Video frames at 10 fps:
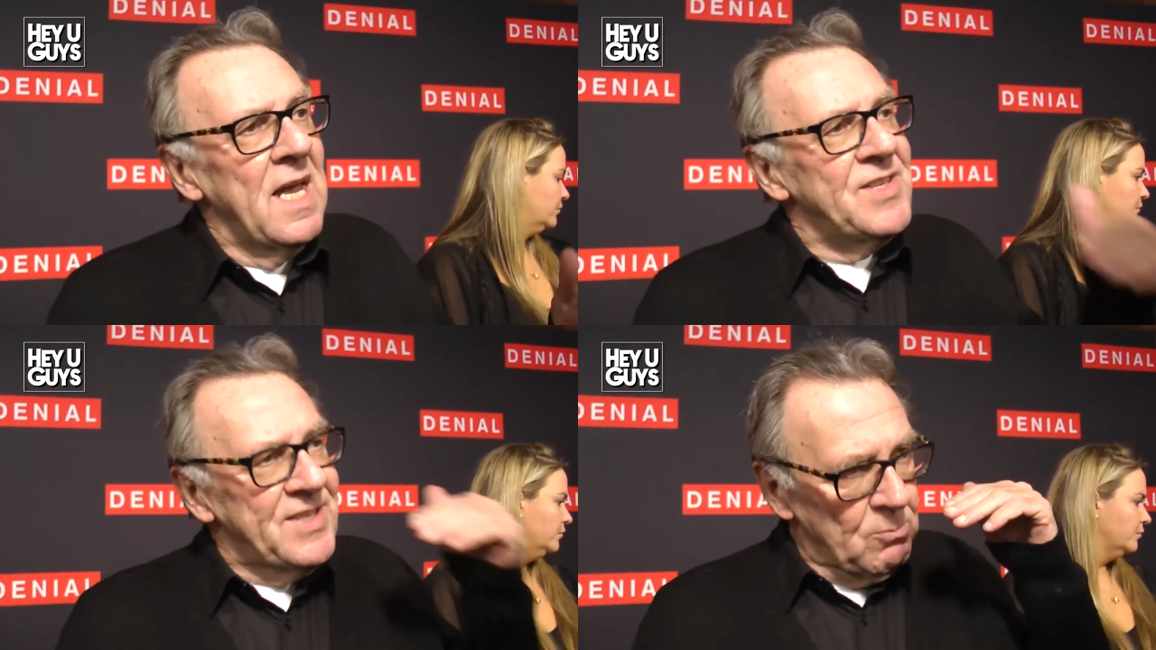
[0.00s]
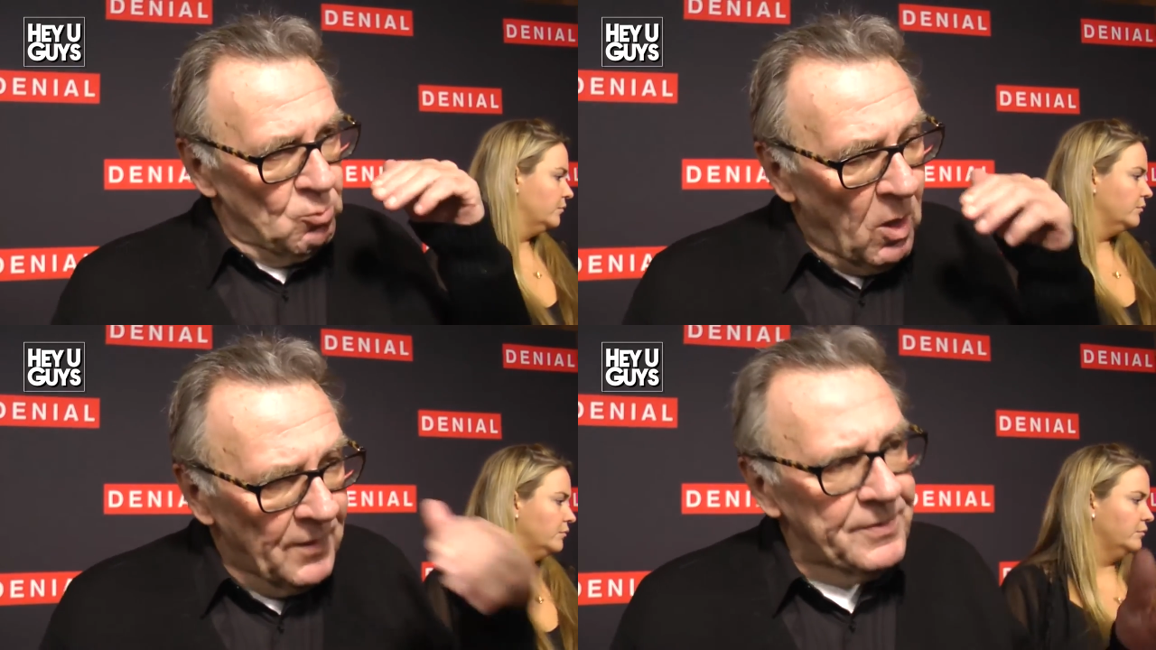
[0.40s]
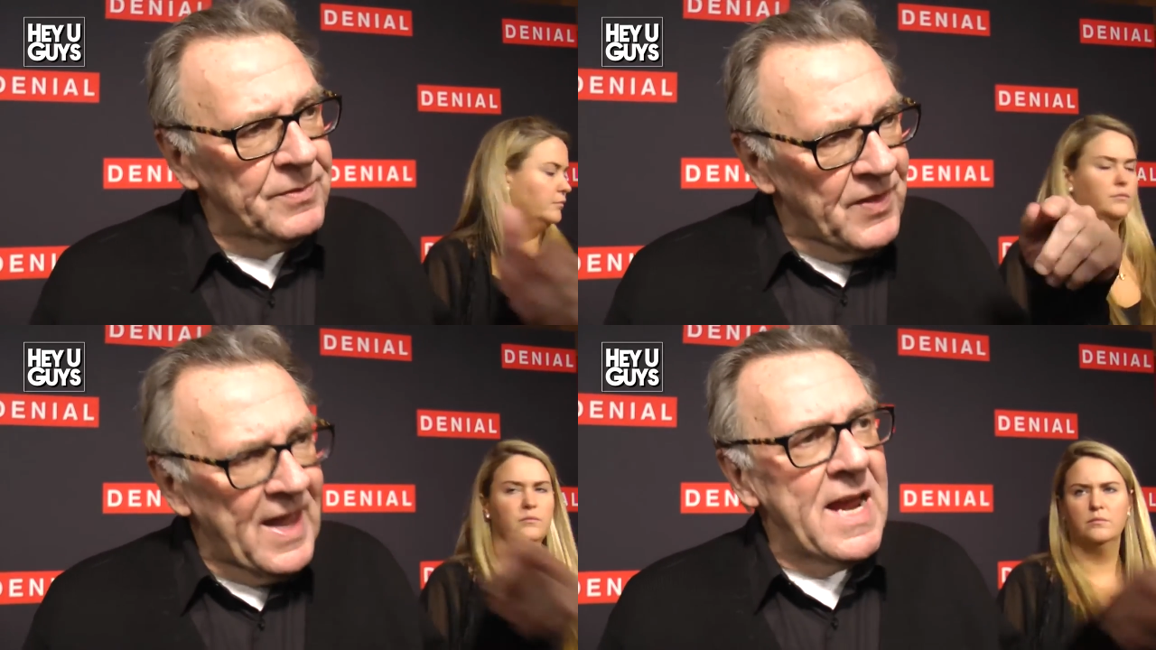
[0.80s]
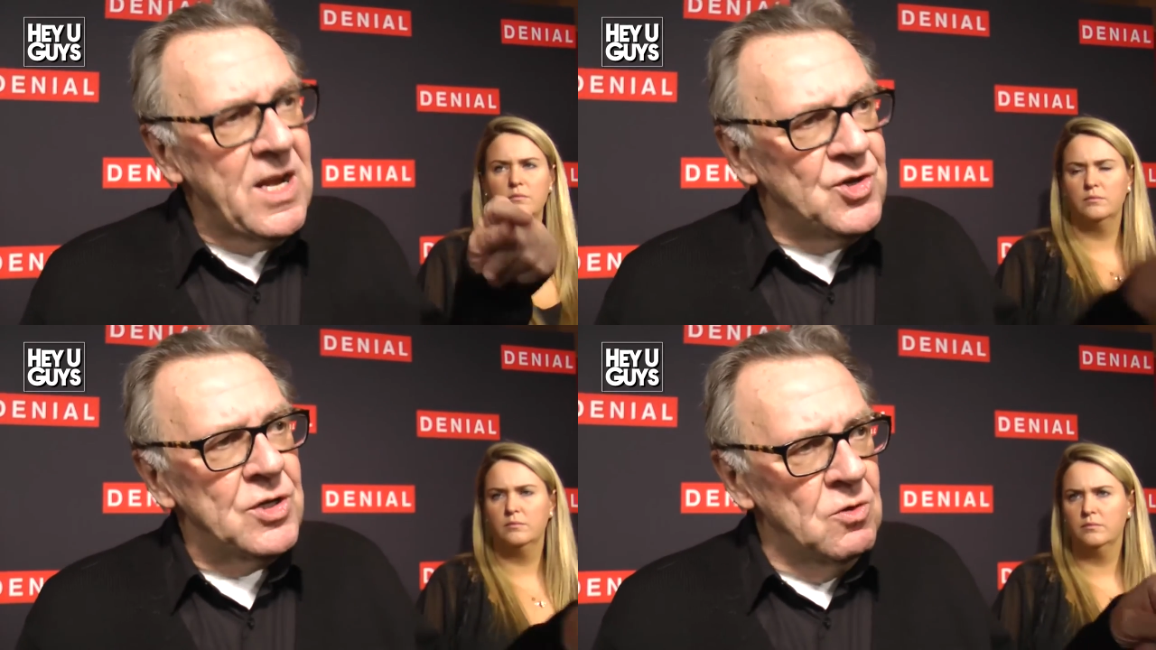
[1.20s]
Speaker 1: it's what they
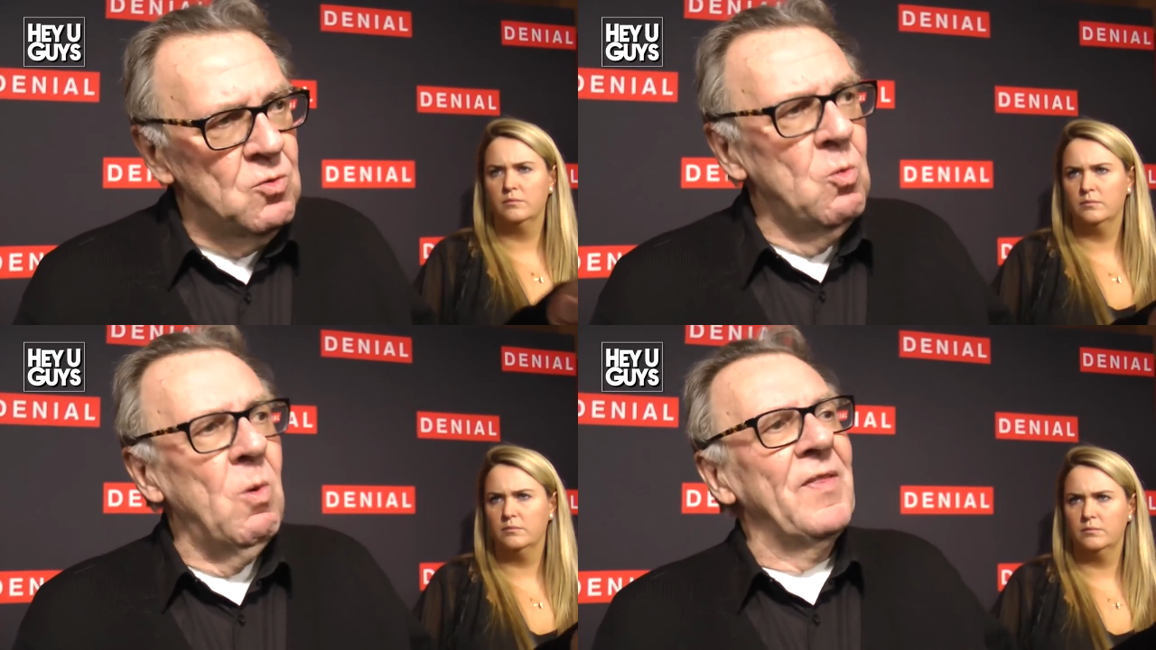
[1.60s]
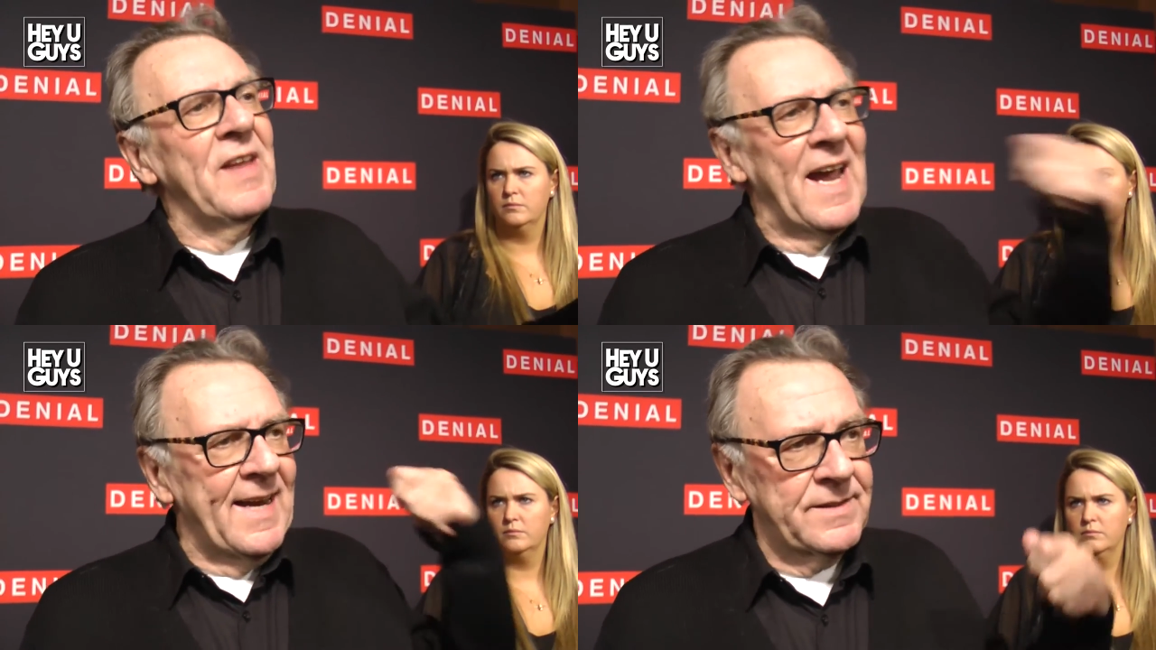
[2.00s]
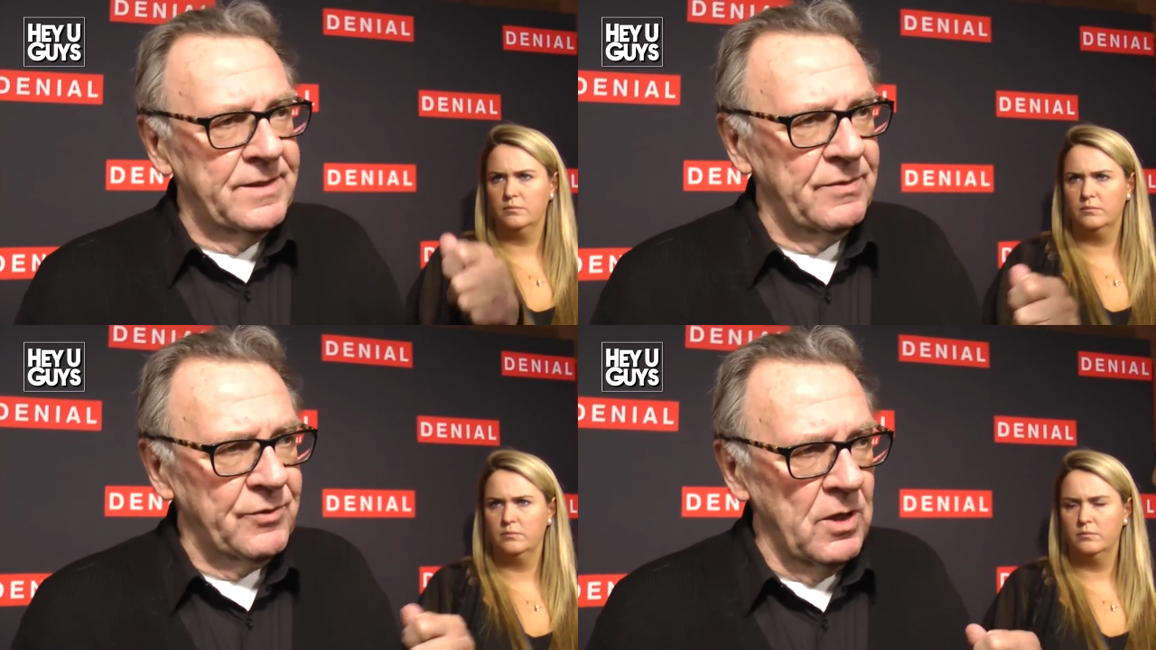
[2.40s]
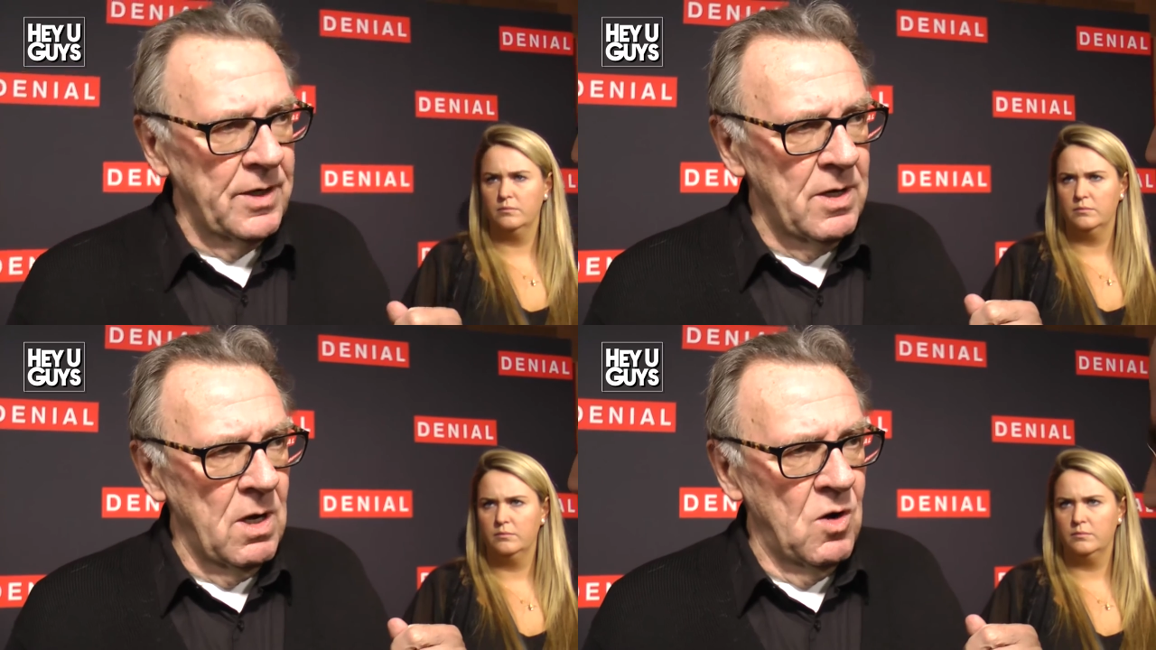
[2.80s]
do when the actors have
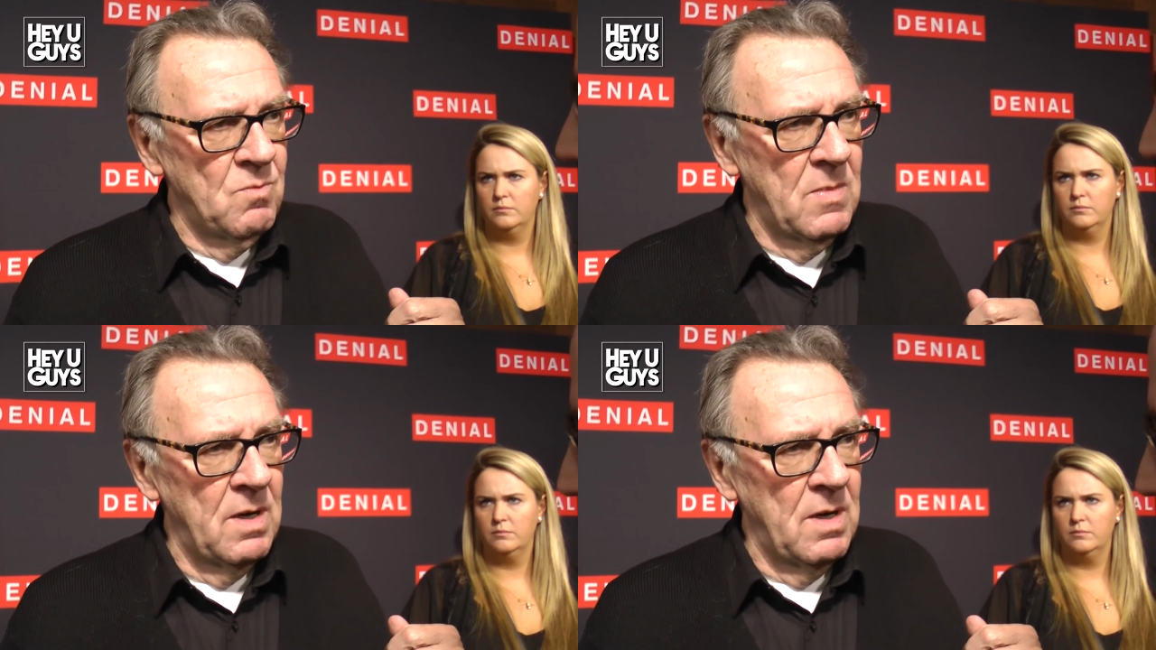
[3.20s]
gone home.